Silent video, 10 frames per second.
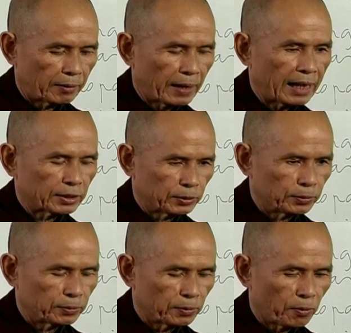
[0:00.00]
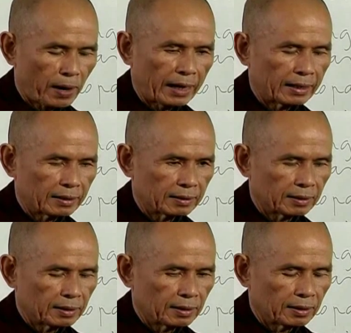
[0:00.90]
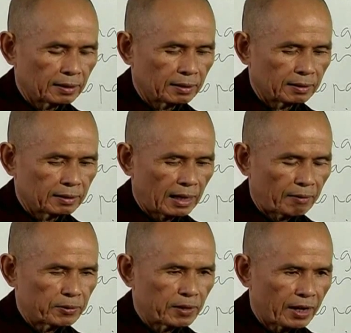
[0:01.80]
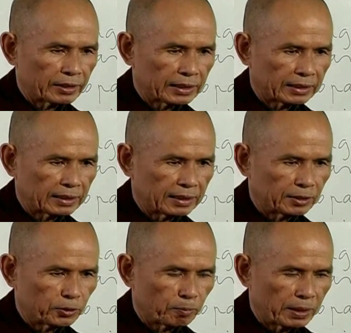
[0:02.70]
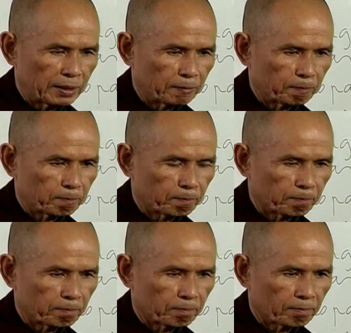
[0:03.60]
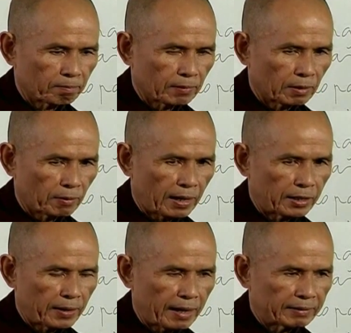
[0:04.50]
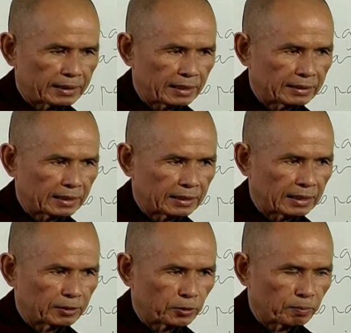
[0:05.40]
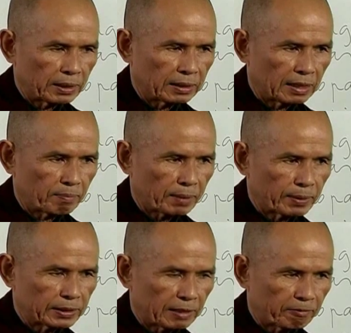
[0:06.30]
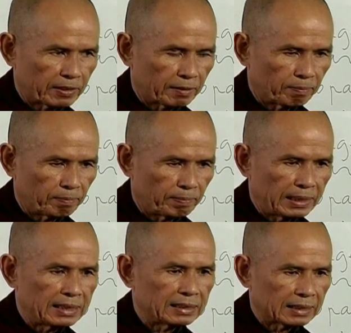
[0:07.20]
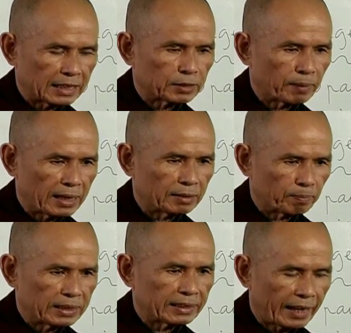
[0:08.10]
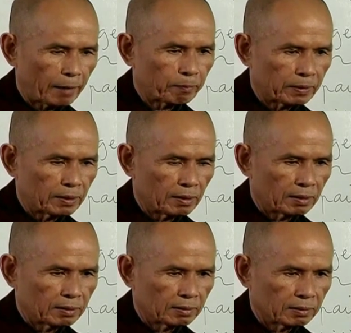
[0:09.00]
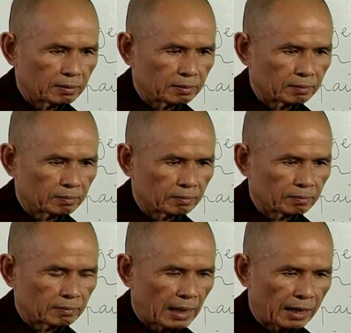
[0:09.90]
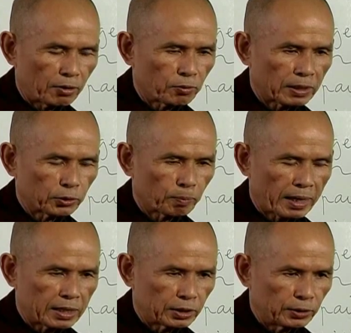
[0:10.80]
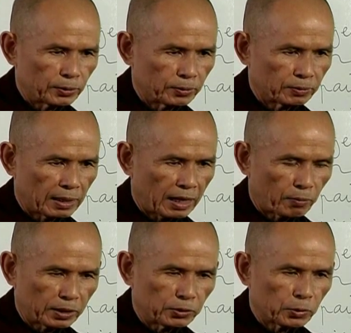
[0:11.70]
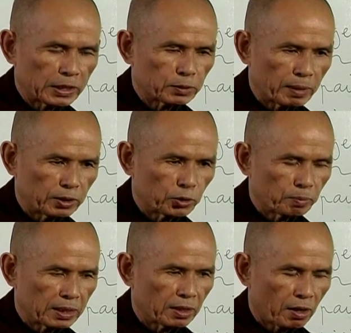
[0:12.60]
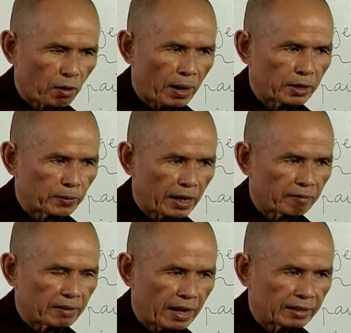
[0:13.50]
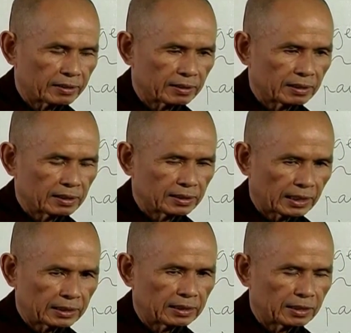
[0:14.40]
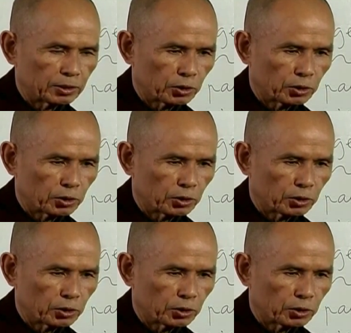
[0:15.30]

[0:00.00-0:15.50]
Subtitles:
ask you, why have you done such a thing to me? Why you have said such a thing to me that make me suffer? Please explain, please help. I don't want to punish you. I want you to explain to me why you have done such a thing